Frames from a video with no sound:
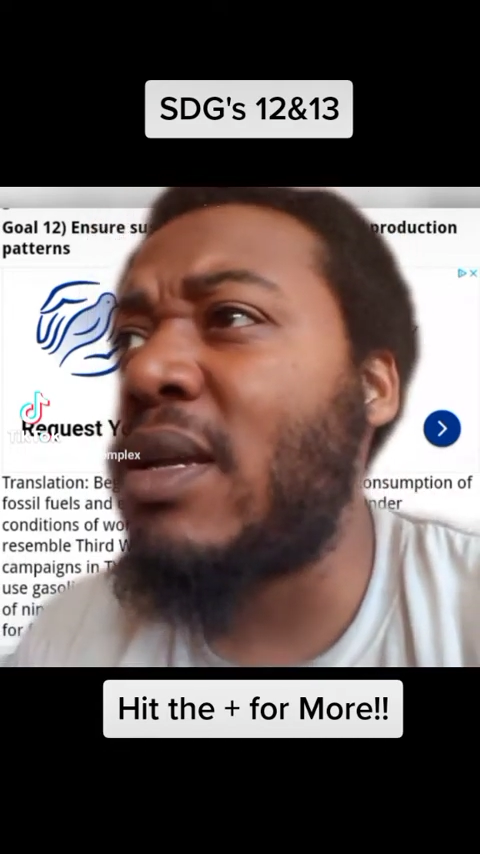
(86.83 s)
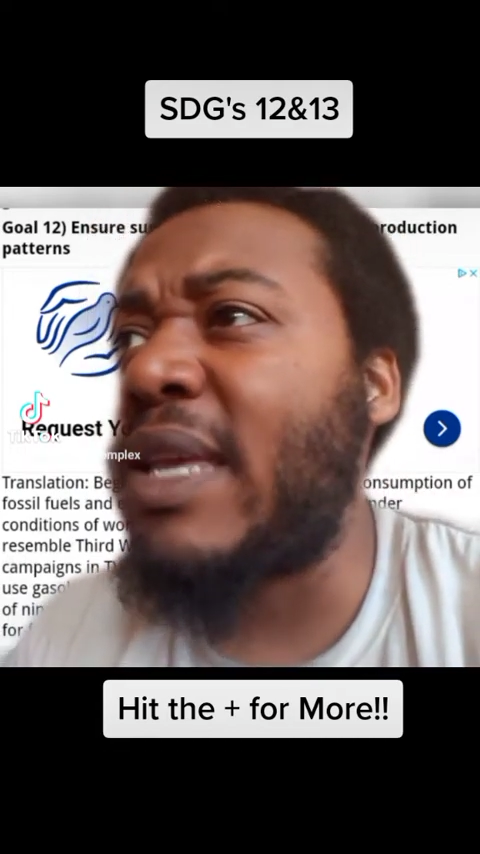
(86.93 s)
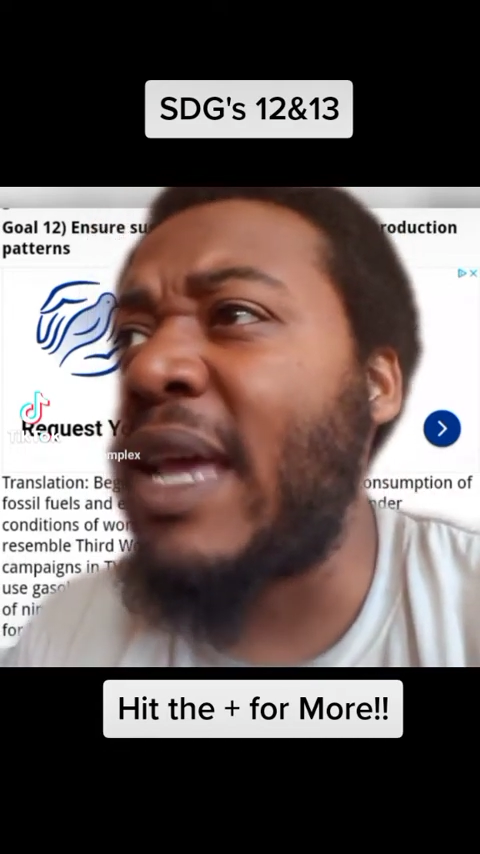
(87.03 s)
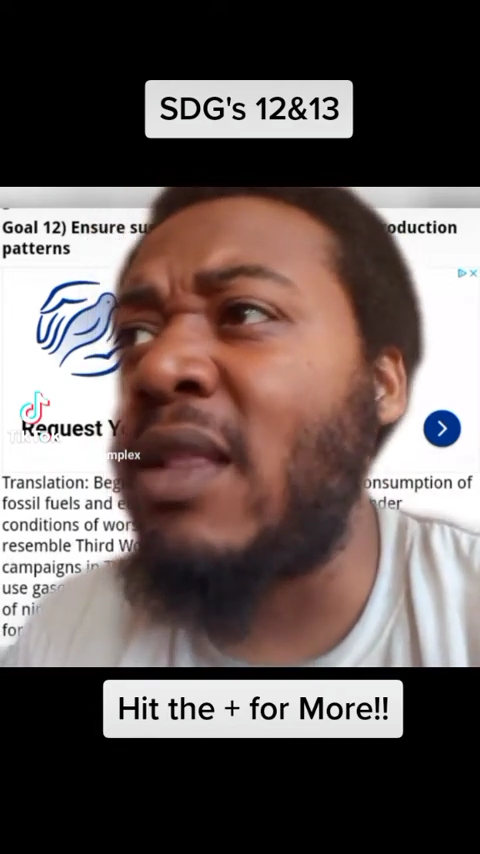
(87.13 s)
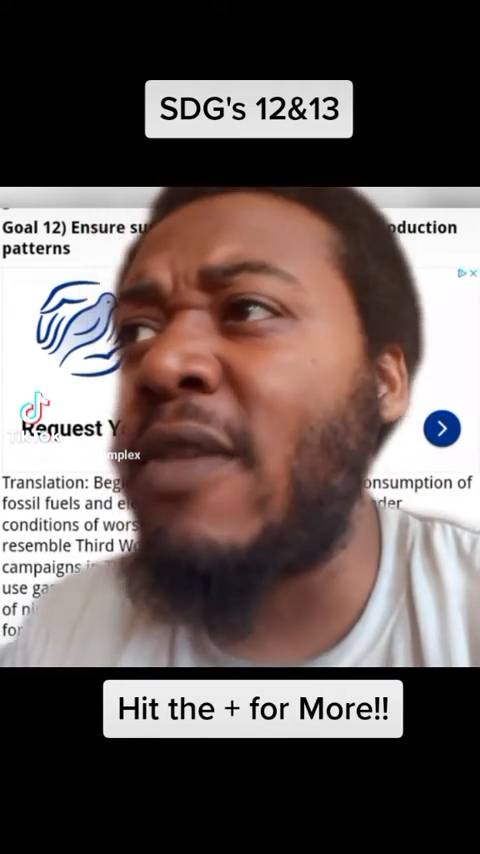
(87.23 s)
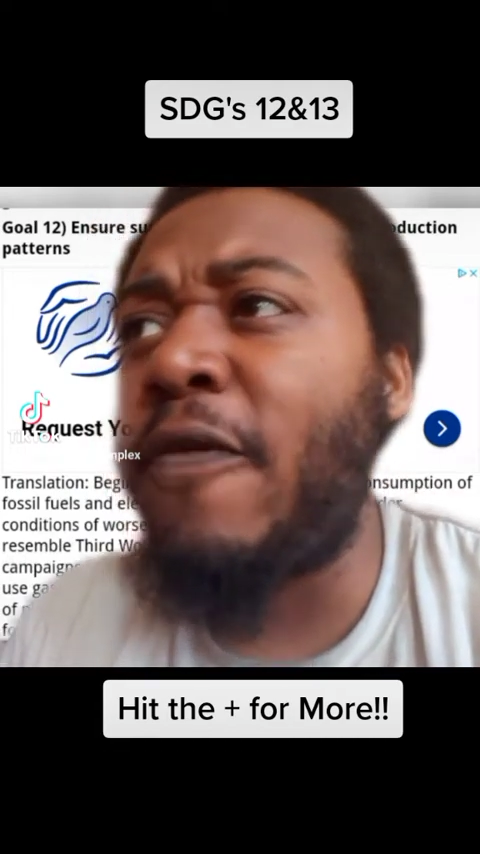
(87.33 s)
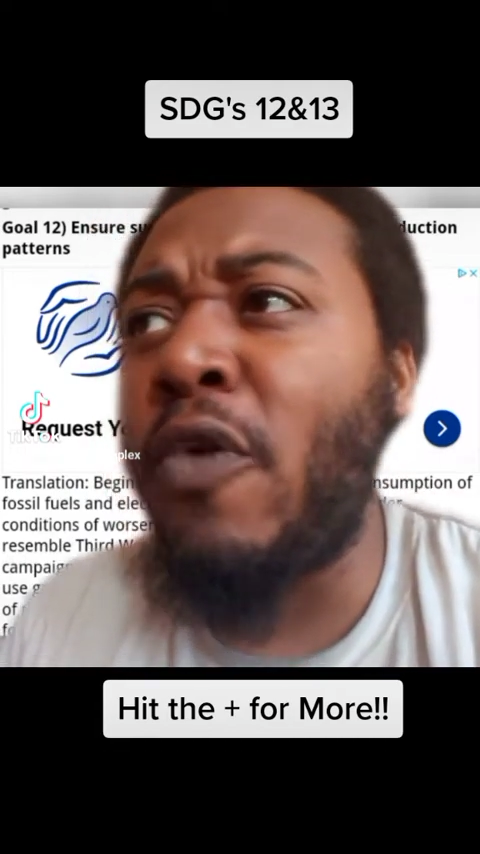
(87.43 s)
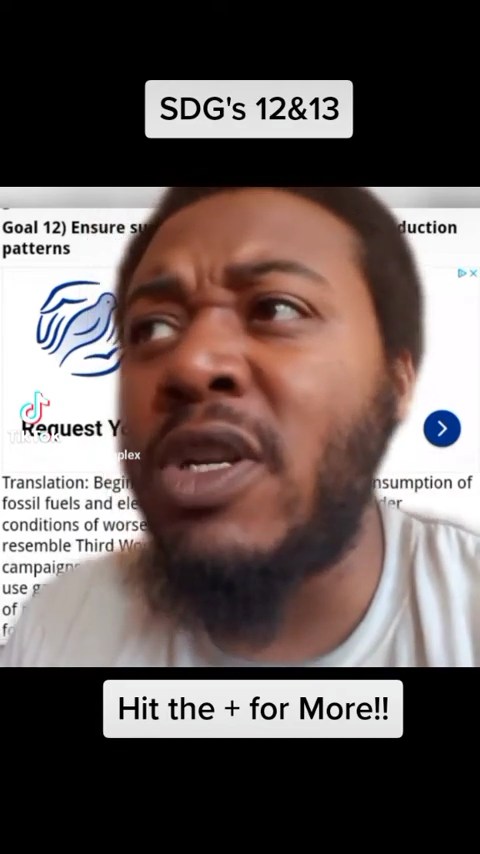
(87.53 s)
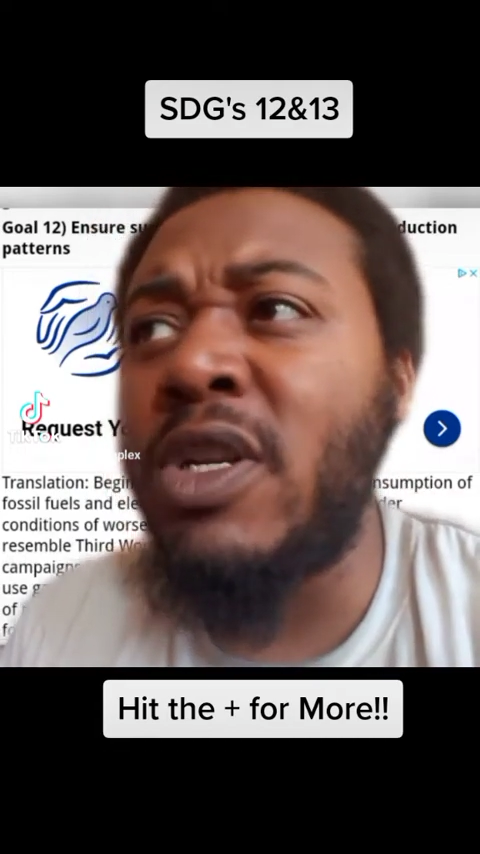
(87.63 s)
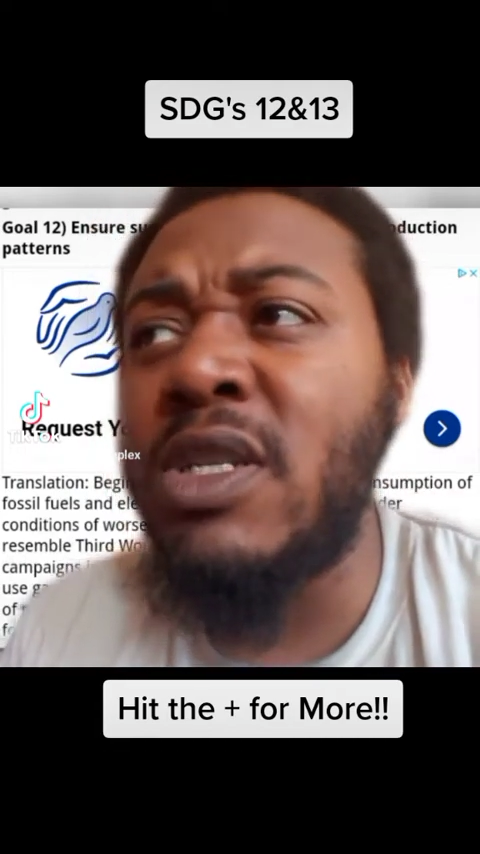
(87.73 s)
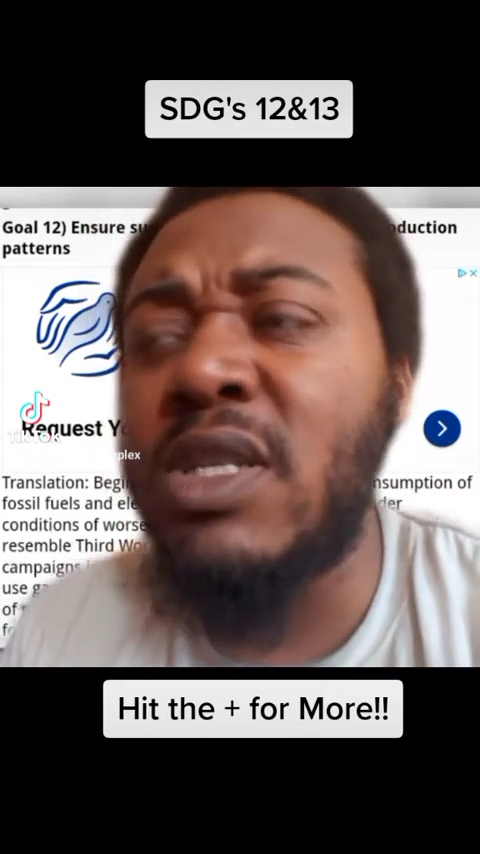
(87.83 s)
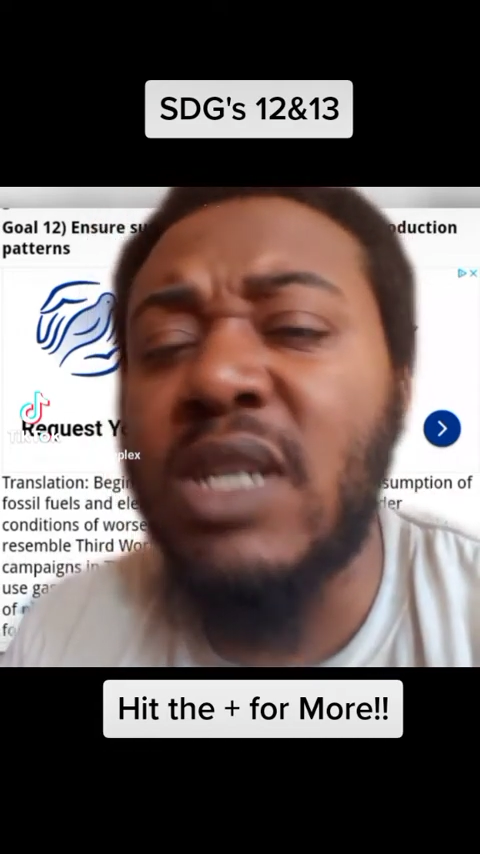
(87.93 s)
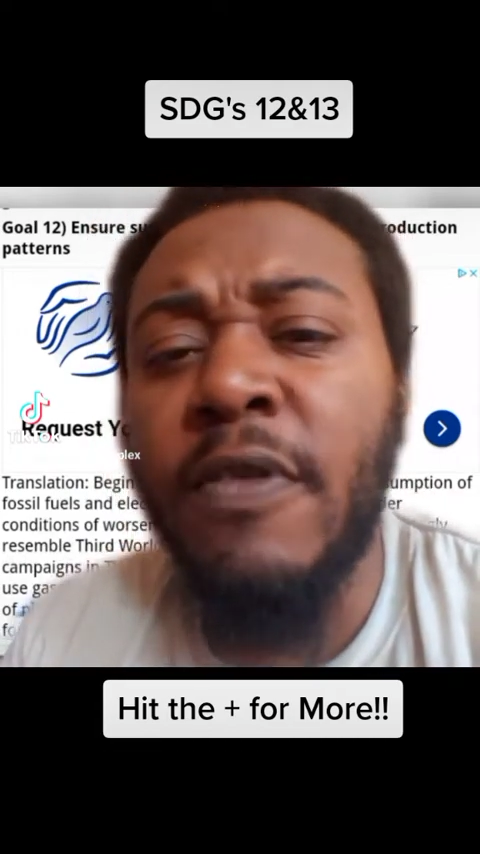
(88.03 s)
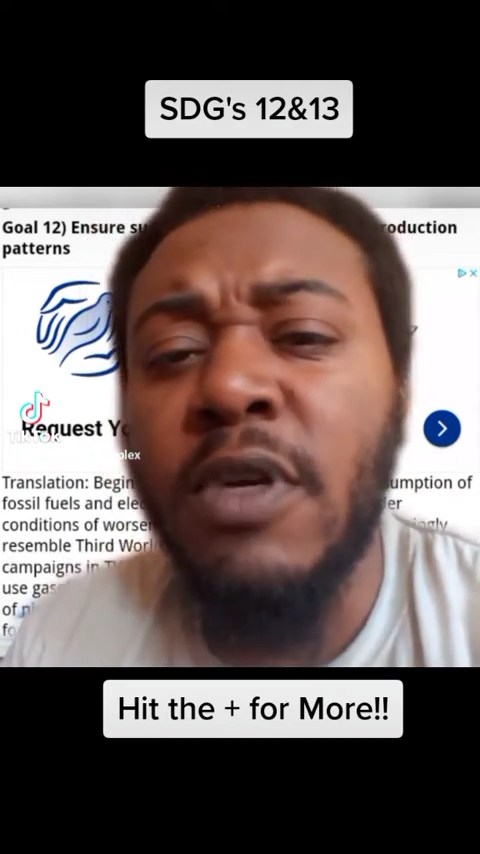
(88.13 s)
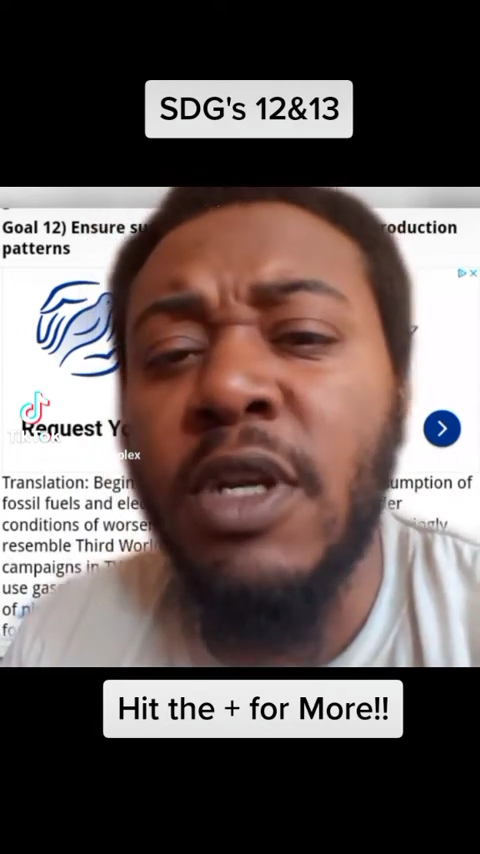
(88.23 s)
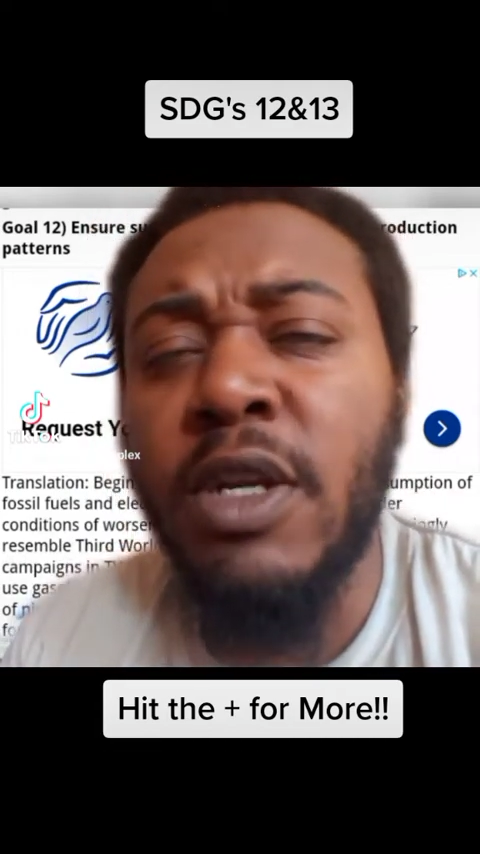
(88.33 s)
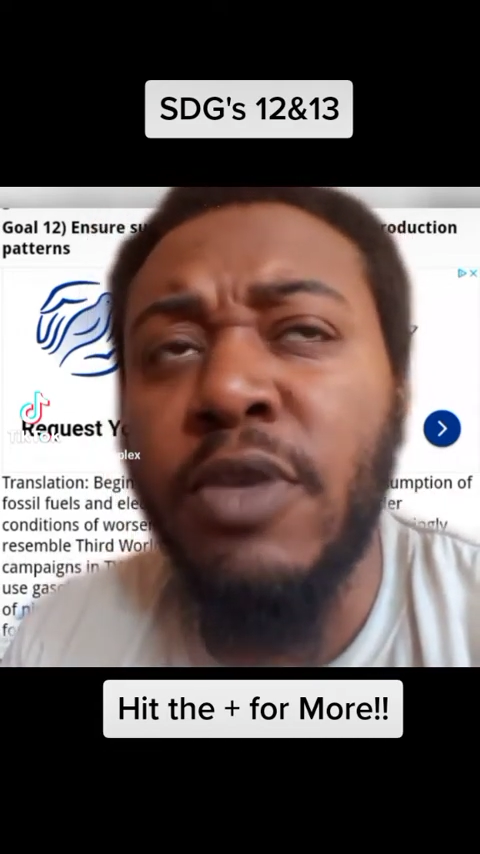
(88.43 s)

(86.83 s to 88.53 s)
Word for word: California's governor